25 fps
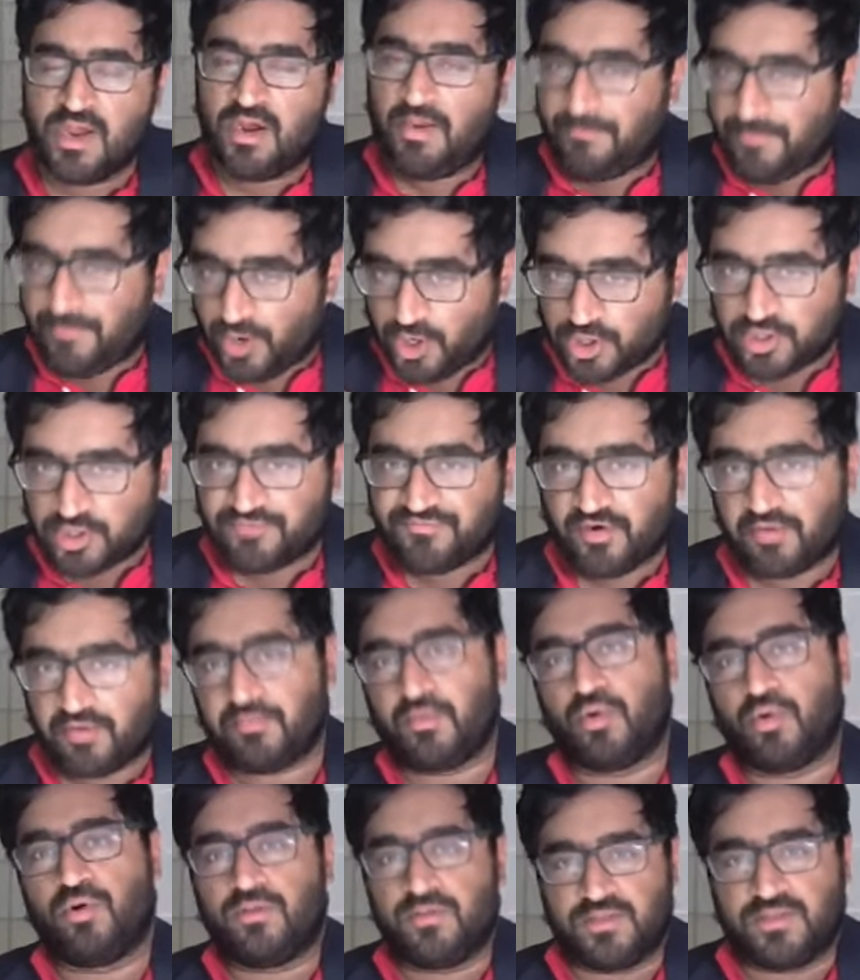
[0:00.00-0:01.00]
Part of our
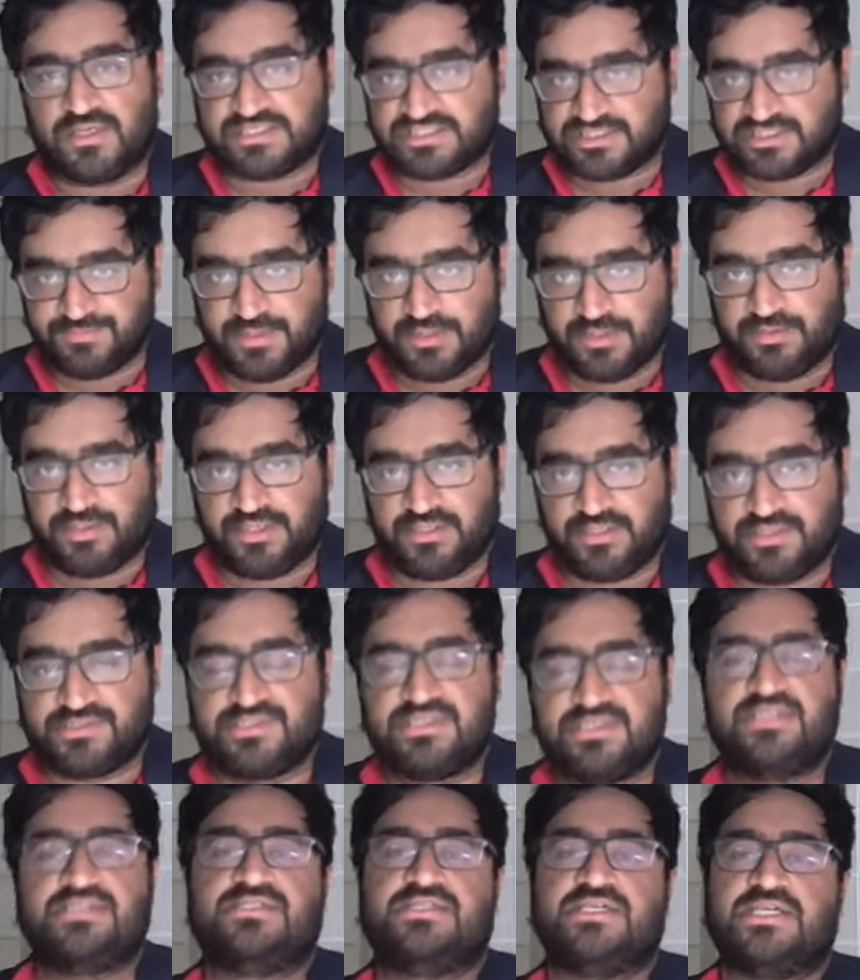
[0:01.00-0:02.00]
moral experience
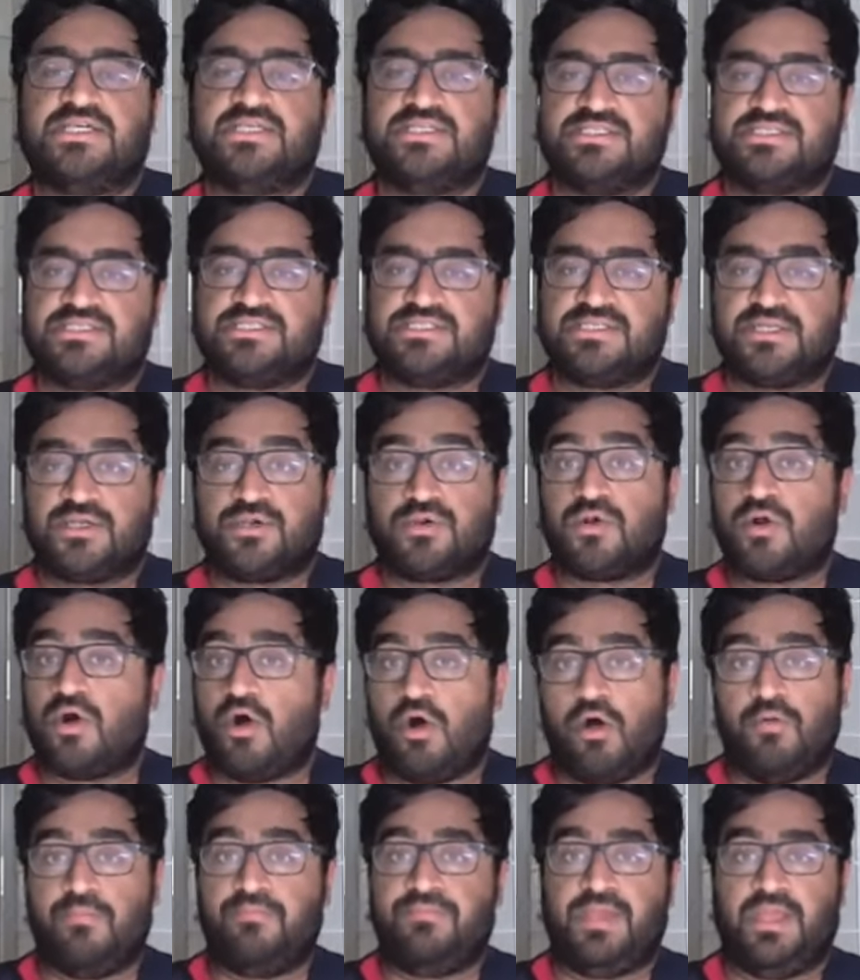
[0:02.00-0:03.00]
is to consider
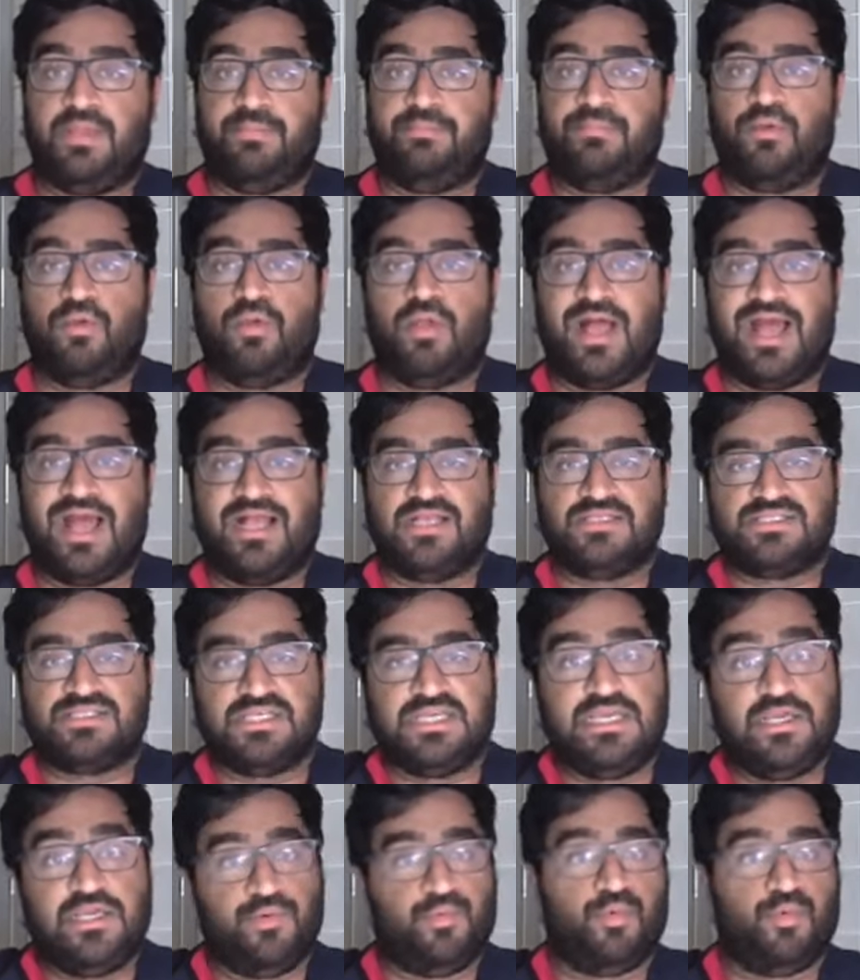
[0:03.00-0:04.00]
all people as
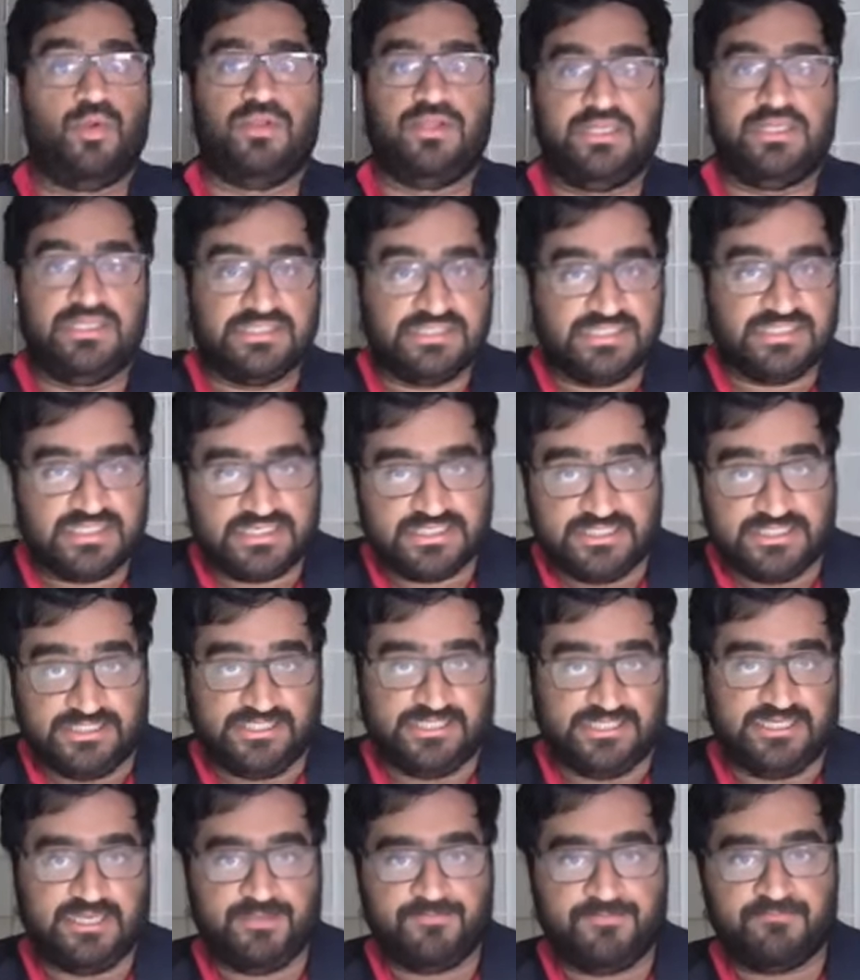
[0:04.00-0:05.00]
equal in
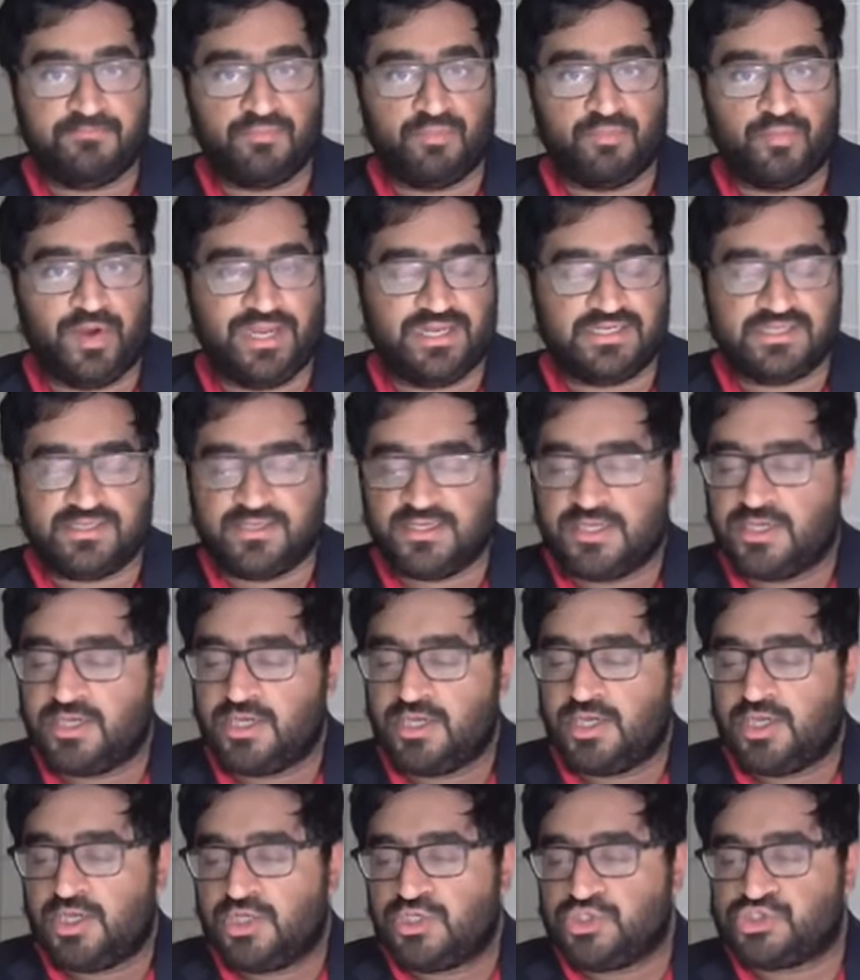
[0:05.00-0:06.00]
dignity, right?
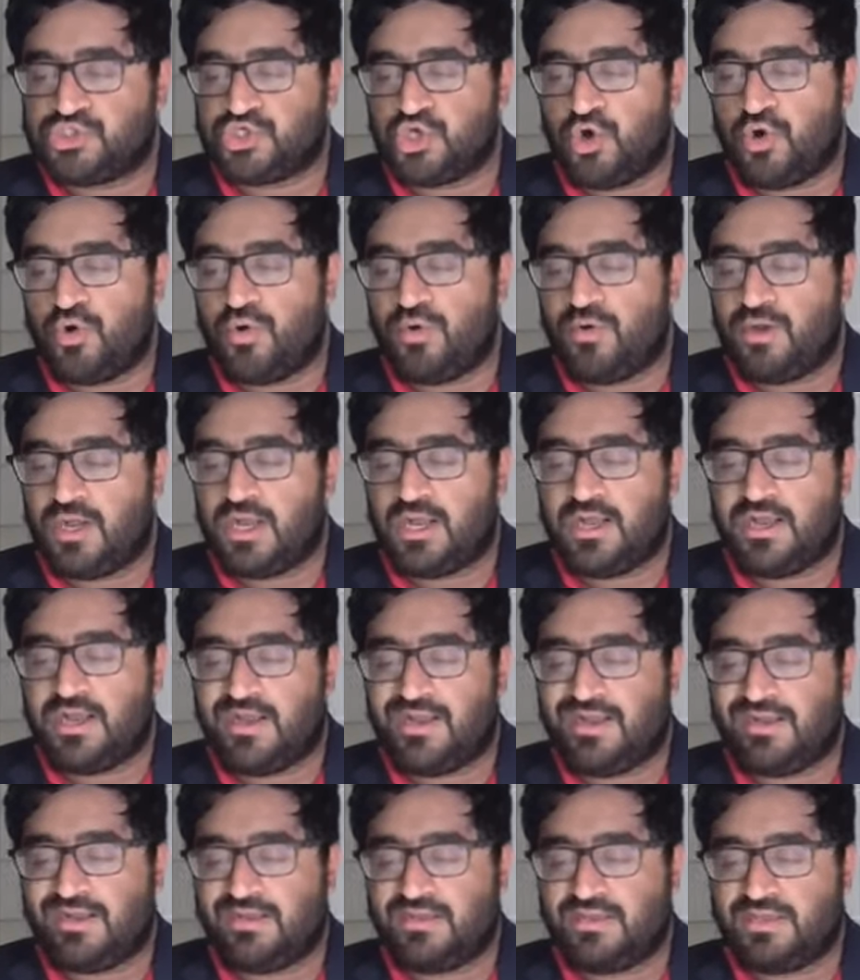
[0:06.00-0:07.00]
So
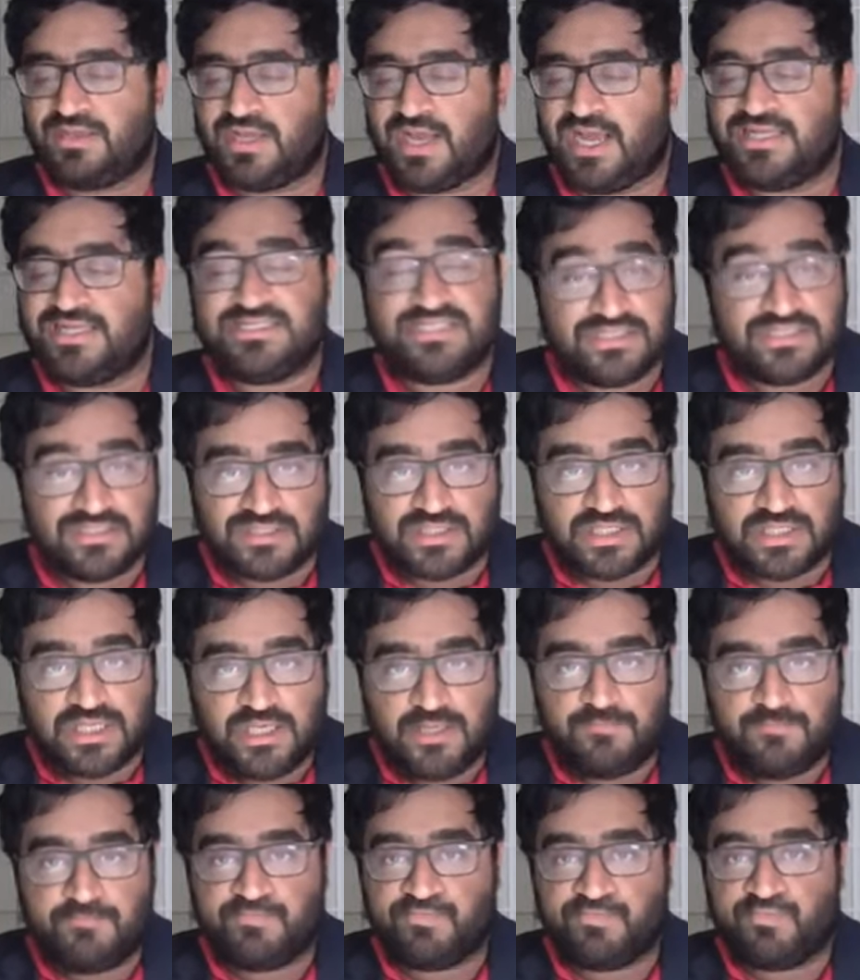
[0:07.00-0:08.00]

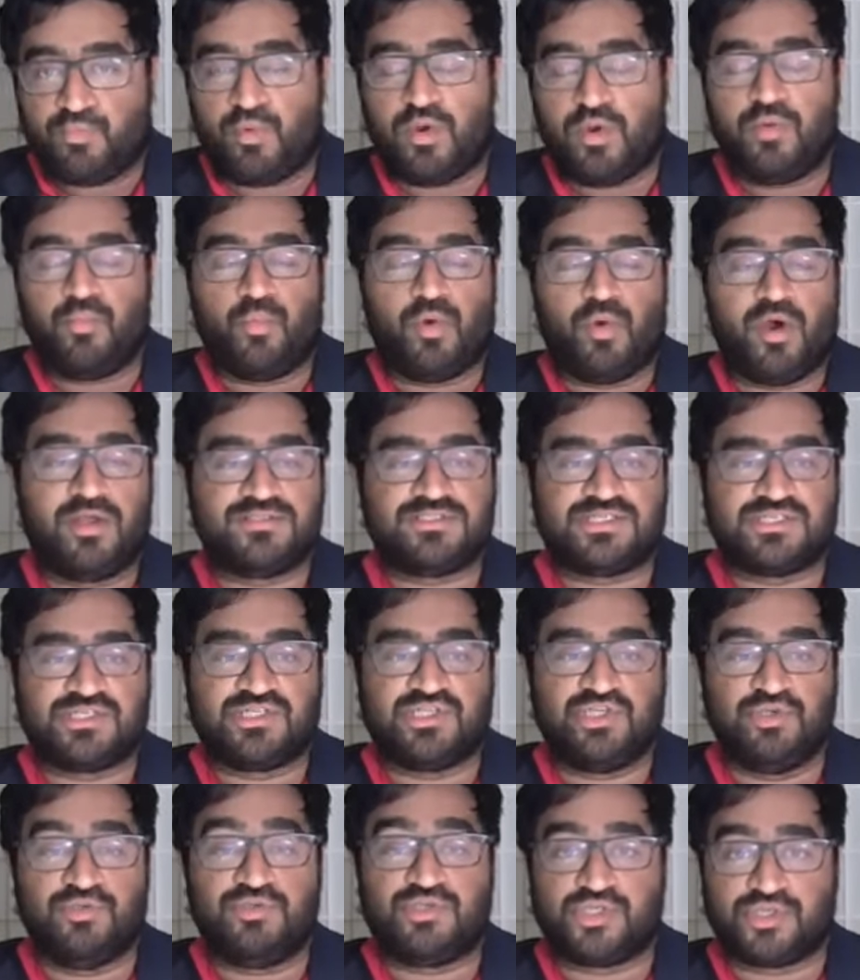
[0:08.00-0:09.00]
ideally, one wants
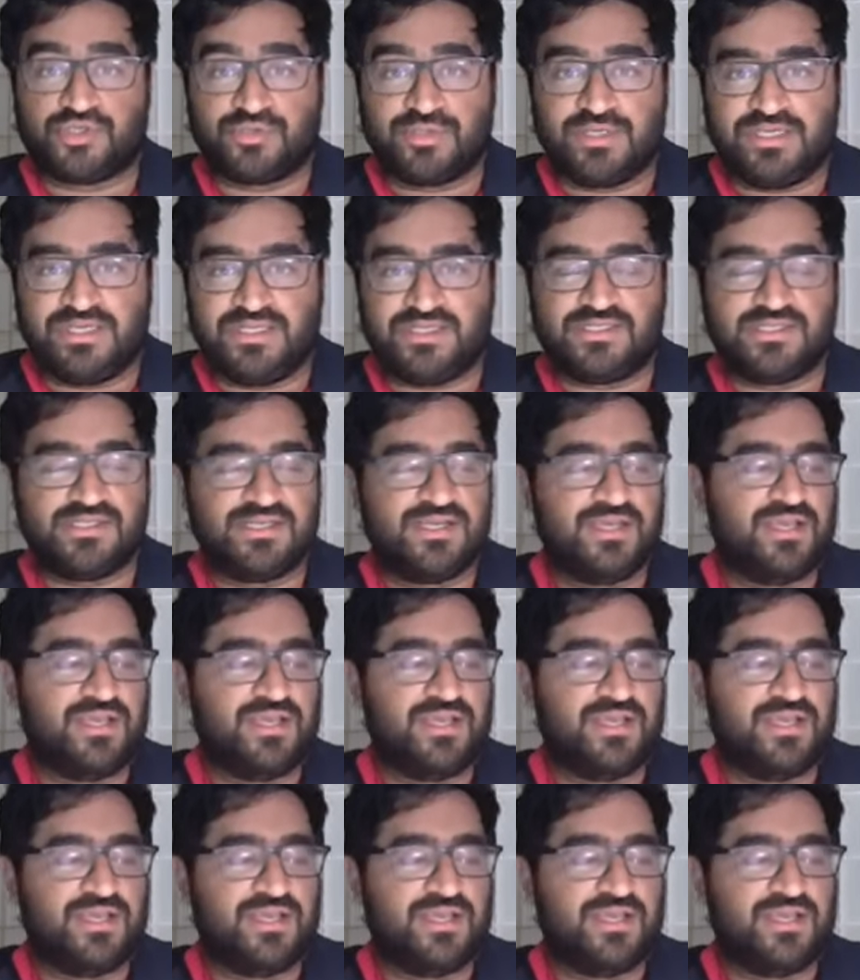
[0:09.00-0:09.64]
to treat